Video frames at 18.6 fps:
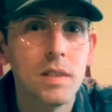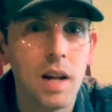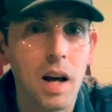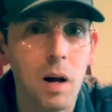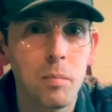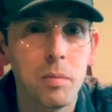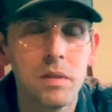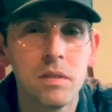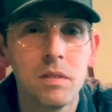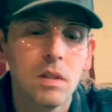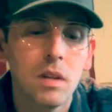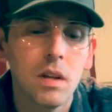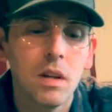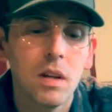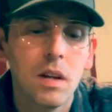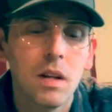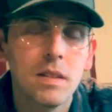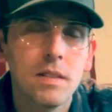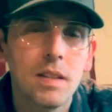happens,
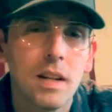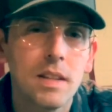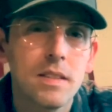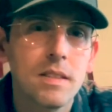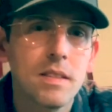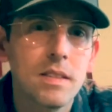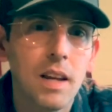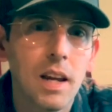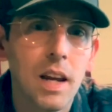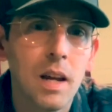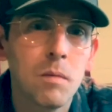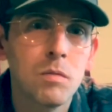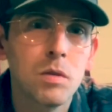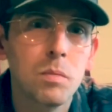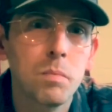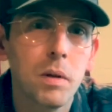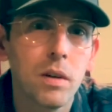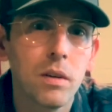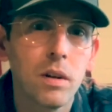it's that same
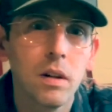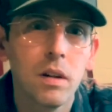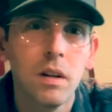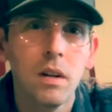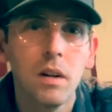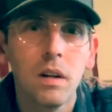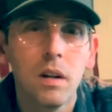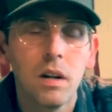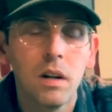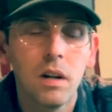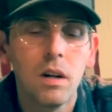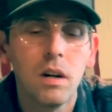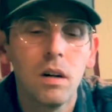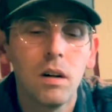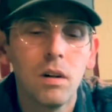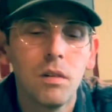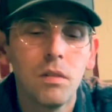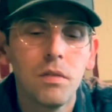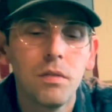spirit
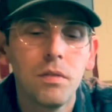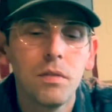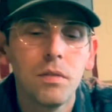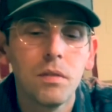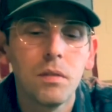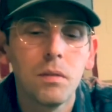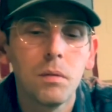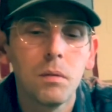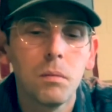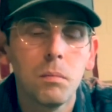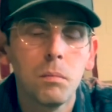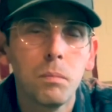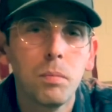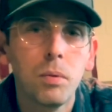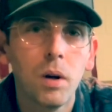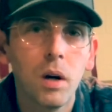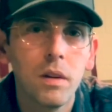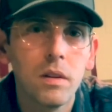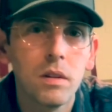of
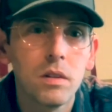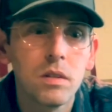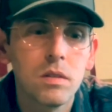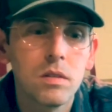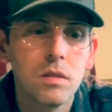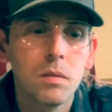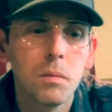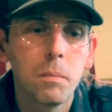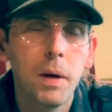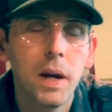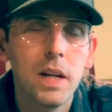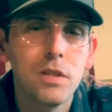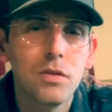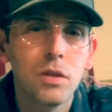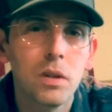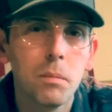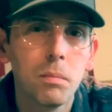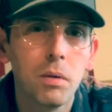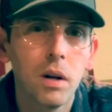brothers,
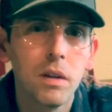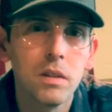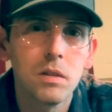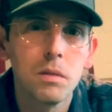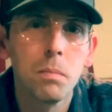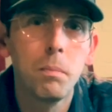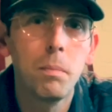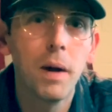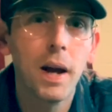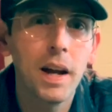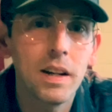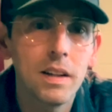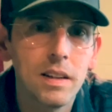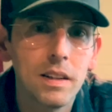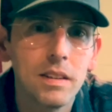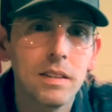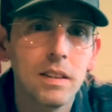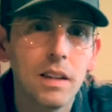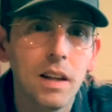patriot brothers,
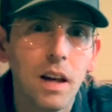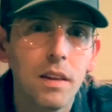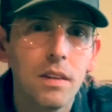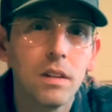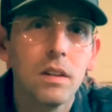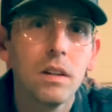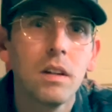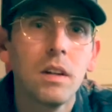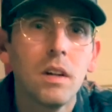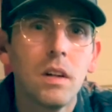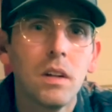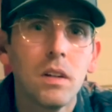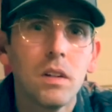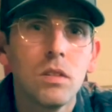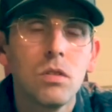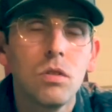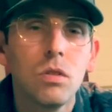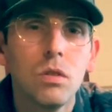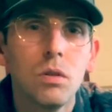banding together
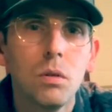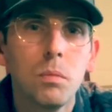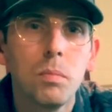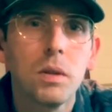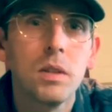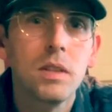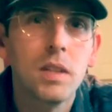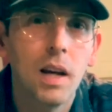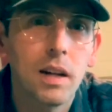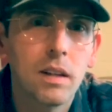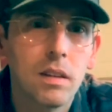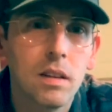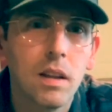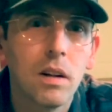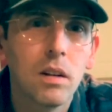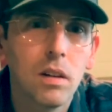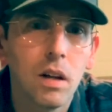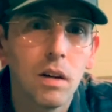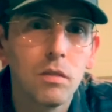to protect
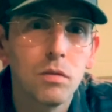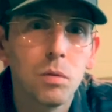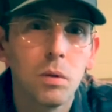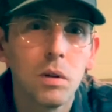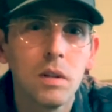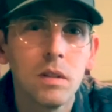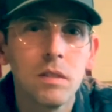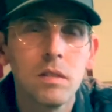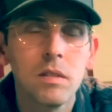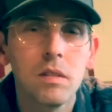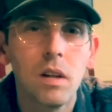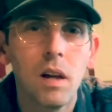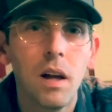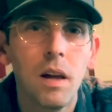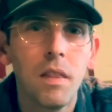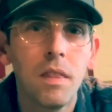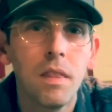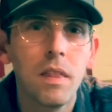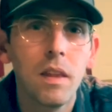their loved ones
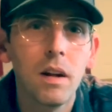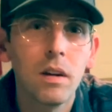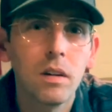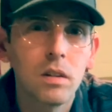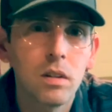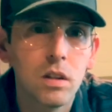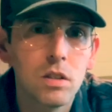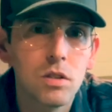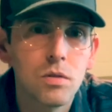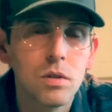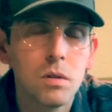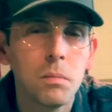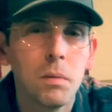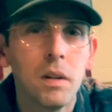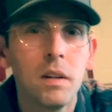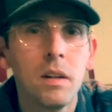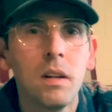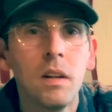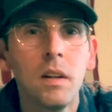and their
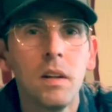countrymen.